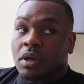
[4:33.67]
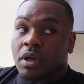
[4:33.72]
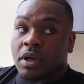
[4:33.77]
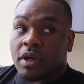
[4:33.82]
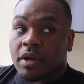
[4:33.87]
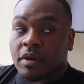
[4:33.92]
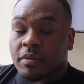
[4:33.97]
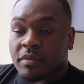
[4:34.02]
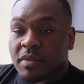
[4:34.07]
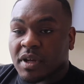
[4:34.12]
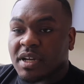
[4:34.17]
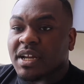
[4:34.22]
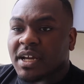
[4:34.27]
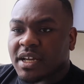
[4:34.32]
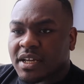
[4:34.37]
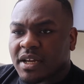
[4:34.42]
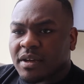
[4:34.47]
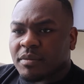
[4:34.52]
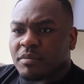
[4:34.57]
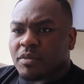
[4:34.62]
Um, and
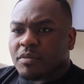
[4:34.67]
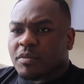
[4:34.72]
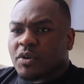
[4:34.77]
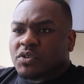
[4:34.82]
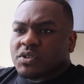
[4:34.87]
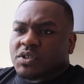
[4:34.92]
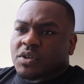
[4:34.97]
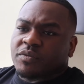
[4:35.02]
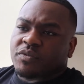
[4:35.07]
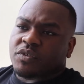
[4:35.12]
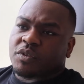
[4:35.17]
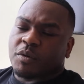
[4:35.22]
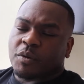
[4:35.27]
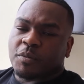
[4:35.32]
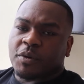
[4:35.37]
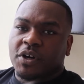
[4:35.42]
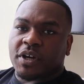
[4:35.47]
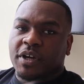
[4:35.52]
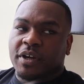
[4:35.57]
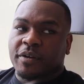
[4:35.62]
that, yeah, most comfortable.
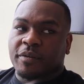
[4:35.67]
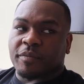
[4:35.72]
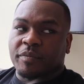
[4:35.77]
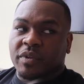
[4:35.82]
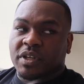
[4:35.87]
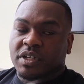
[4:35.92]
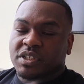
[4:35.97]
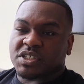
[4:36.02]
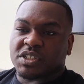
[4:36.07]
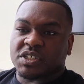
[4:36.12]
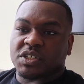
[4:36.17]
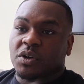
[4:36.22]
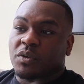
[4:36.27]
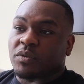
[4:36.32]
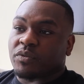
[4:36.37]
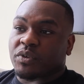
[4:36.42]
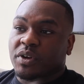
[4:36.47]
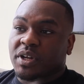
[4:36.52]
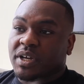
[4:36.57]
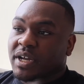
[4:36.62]
But um, just
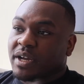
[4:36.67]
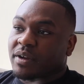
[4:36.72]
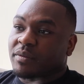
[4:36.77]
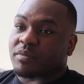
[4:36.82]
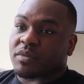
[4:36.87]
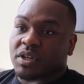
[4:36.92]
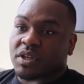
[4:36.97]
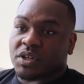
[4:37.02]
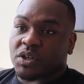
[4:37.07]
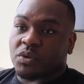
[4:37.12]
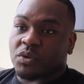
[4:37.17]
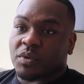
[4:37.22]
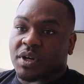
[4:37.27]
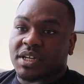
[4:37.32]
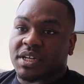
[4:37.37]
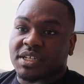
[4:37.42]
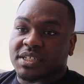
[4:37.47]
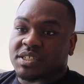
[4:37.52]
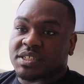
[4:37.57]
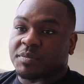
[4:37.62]
going through the camp, doing
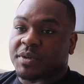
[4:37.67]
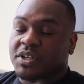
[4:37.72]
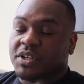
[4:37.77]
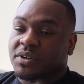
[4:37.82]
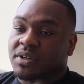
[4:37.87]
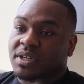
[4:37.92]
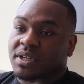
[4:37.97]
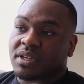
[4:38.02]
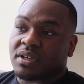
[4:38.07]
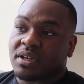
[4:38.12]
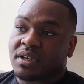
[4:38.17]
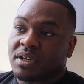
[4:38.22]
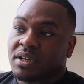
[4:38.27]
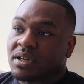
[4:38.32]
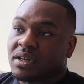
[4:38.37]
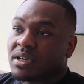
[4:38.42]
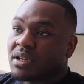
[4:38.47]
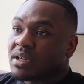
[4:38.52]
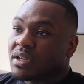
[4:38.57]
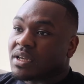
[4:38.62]
what needs to be done,
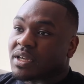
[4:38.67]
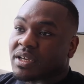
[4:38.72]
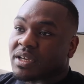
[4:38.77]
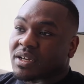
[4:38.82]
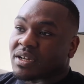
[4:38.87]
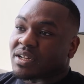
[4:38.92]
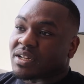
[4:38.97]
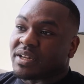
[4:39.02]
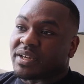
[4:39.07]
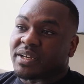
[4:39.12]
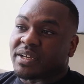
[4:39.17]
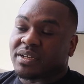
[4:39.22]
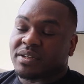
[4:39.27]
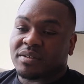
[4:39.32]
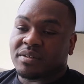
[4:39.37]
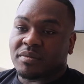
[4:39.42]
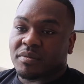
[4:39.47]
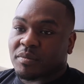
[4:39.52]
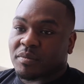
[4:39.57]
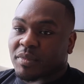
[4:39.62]
eating
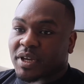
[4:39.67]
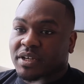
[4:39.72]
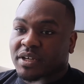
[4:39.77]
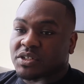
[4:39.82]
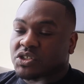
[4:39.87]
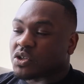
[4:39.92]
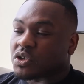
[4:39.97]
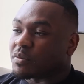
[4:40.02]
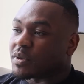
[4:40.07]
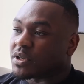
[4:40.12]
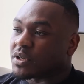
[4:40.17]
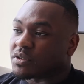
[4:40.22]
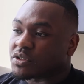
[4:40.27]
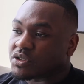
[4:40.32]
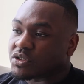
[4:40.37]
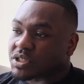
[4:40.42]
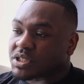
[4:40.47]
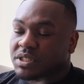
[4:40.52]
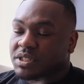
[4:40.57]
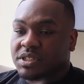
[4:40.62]
clean, making sure my
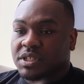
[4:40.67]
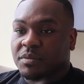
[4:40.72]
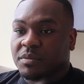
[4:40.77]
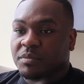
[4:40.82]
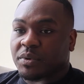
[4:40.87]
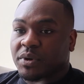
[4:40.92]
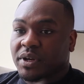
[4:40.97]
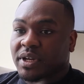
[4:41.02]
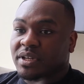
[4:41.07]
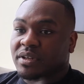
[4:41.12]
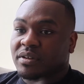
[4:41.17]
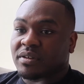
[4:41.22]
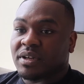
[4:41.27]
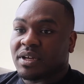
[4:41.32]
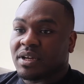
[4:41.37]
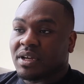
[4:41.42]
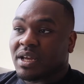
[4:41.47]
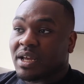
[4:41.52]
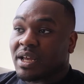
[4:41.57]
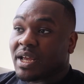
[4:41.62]
nutrition's on point,
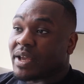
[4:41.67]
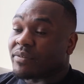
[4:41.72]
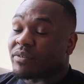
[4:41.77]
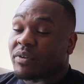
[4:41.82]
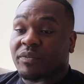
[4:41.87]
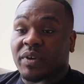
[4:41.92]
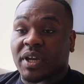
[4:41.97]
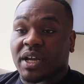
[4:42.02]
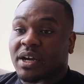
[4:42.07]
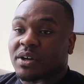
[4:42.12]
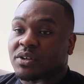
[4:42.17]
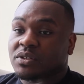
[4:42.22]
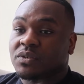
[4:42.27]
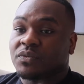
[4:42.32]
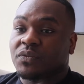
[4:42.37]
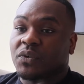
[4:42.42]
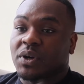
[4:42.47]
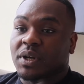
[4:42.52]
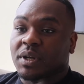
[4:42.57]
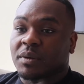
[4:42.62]
yeah. Everything else will
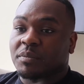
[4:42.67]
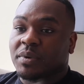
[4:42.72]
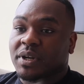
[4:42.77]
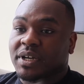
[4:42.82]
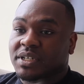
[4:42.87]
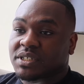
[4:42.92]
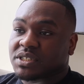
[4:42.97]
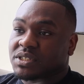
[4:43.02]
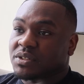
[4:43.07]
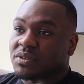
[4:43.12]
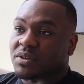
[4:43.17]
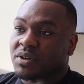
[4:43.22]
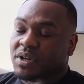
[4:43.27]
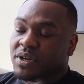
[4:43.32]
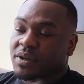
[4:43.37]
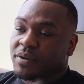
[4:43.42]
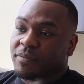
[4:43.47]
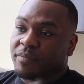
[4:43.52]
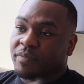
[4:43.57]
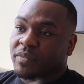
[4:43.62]
fall in place. You know, um,
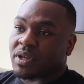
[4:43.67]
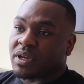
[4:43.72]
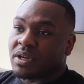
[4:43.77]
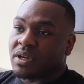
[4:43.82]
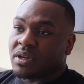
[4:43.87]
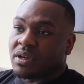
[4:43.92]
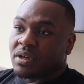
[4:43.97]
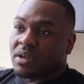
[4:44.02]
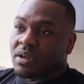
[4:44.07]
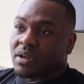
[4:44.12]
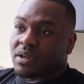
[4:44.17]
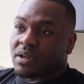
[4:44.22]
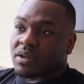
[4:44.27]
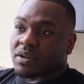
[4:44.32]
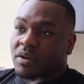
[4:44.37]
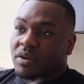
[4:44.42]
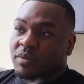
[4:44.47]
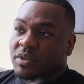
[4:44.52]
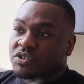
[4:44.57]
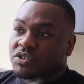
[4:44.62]
you
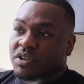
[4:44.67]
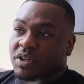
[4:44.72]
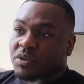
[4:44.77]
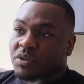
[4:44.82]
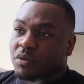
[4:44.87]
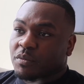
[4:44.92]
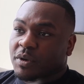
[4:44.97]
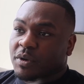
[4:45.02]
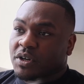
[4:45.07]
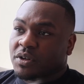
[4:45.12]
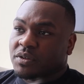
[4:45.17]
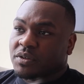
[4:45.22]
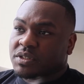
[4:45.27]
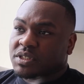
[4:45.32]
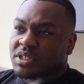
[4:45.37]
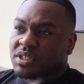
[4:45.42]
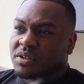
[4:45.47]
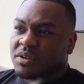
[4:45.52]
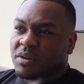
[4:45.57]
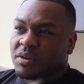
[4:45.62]
know, I've been training with my
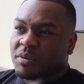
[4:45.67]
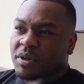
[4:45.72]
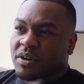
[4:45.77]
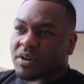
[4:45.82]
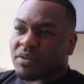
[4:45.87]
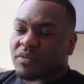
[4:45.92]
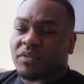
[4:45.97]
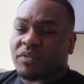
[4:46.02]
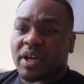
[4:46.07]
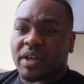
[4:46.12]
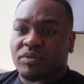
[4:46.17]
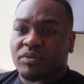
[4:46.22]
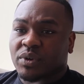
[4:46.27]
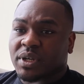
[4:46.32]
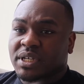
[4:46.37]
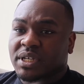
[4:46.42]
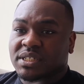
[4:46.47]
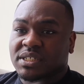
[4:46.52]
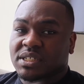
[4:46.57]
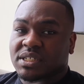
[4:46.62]
coach now about five
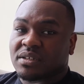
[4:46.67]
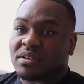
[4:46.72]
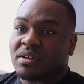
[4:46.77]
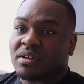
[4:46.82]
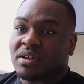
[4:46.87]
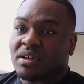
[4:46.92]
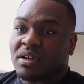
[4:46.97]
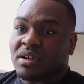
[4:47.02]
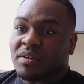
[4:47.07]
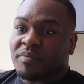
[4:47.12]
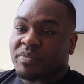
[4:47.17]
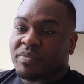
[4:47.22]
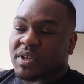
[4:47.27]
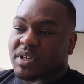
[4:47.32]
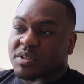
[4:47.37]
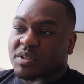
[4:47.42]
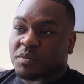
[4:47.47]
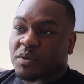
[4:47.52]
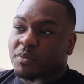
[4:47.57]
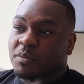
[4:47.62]
weeks. Yeah.
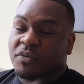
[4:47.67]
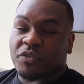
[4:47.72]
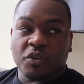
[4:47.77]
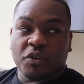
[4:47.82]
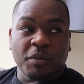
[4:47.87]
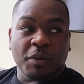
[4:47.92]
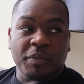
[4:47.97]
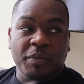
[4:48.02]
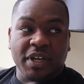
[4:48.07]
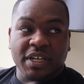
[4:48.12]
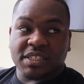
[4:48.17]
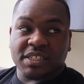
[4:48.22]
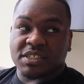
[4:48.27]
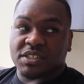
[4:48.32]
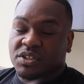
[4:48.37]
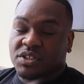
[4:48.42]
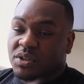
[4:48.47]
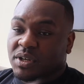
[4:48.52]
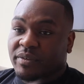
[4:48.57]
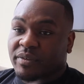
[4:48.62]
Just putting through my
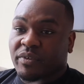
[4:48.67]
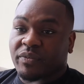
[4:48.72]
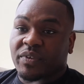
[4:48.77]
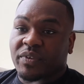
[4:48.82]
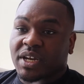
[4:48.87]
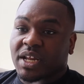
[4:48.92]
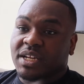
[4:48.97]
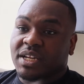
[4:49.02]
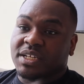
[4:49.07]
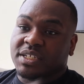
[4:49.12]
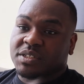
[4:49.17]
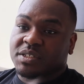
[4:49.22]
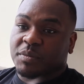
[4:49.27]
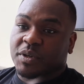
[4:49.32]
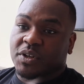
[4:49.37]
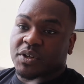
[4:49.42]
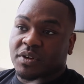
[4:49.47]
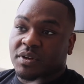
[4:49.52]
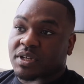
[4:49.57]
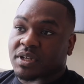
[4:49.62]
paces, done everything that needs to be
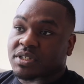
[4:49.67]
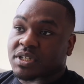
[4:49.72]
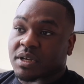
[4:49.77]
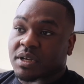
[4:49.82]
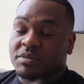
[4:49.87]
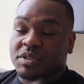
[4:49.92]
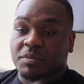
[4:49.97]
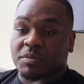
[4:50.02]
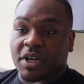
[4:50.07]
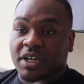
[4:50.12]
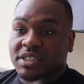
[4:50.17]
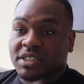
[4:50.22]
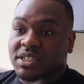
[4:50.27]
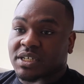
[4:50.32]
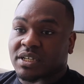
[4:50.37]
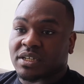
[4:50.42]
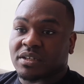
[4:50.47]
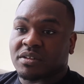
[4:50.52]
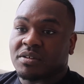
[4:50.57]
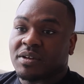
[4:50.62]
done in terms of
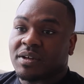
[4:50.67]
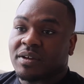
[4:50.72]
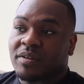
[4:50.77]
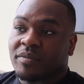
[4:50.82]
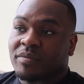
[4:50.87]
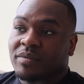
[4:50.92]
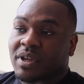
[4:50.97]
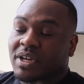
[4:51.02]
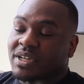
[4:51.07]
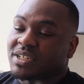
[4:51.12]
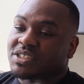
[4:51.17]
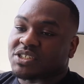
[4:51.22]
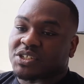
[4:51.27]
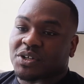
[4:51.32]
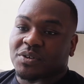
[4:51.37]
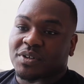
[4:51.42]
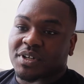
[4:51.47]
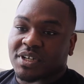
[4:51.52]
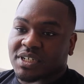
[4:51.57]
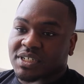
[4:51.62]
boxing, and it
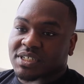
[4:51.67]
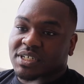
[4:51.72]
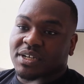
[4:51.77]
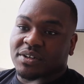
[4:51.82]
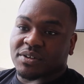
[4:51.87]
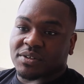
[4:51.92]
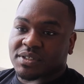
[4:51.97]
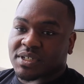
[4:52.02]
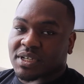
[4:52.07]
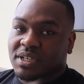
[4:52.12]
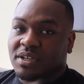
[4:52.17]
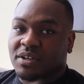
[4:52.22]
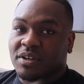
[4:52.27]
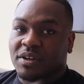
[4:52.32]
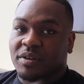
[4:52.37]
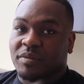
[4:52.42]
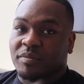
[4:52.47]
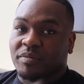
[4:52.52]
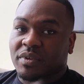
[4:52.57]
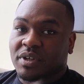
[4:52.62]
showed on the scales, and
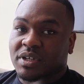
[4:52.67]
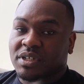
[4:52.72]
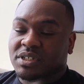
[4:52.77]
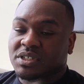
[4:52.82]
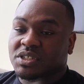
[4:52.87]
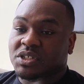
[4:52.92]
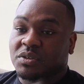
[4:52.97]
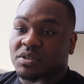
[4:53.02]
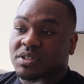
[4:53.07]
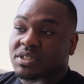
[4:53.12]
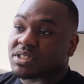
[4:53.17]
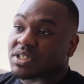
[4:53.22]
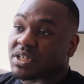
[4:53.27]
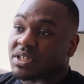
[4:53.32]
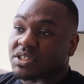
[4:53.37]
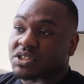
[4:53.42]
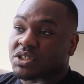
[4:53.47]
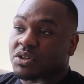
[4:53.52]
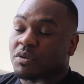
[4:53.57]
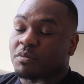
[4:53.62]
um, yeah. Show, it's
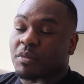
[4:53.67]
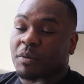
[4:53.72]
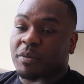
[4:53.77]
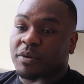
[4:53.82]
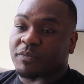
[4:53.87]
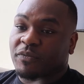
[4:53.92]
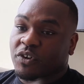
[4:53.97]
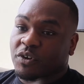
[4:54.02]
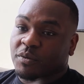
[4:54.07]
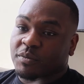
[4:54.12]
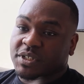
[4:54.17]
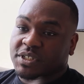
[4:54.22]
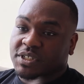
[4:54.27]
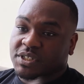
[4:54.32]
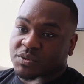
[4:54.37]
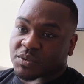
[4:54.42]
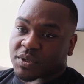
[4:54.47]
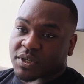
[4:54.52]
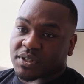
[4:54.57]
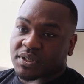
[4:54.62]
going to show on my performance
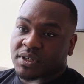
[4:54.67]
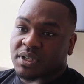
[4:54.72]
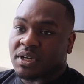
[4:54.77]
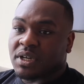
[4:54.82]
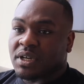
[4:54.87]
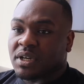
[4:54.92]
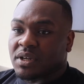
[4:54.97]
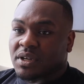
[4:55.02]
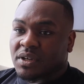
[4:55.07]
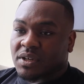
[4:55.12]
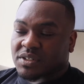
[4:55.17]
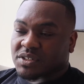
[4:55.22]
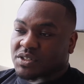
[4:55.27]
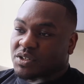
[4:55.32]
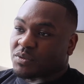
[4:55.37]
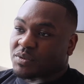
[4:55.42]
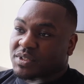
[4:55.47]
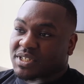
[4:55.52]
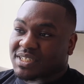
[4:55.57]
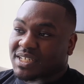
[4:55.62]
as well. You
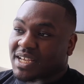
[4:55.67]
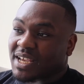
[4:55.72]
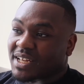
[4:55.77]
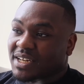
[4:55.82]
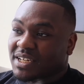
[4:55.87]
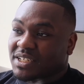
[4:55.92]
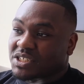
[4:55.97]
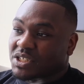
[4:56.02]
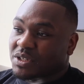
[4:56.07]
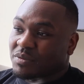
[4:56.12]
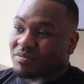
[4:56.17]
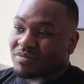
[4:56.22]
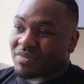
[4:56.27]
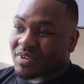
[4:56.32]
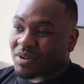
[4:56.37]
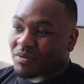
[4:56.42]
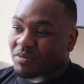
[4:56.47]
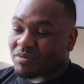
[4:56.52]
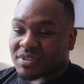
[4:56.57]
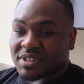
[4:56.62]
know, we just get in the gym,
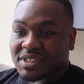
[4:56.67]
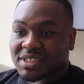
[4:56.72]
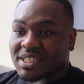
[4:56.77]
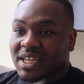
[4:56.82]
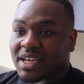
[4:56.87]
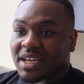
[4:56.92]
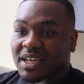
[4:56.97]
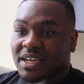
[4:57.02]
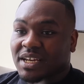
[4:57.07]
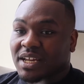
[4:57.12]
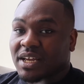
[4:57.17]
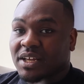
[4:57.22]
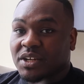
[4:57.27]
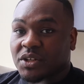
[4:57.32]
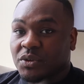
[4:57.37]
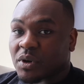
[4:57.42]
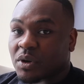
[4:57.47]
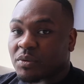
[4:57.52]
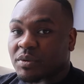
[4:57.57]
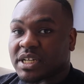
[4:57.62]
stay in there,
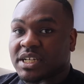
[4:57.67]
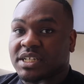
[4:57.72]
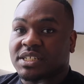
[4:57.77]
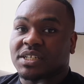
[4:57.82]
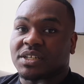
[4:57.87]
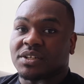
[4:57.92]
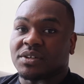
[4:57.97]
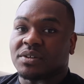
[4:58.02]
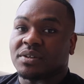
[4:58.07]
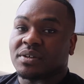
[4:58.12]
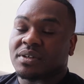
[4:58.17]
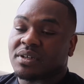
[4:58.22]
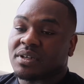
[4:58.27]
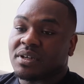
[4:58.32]
do what we need to do,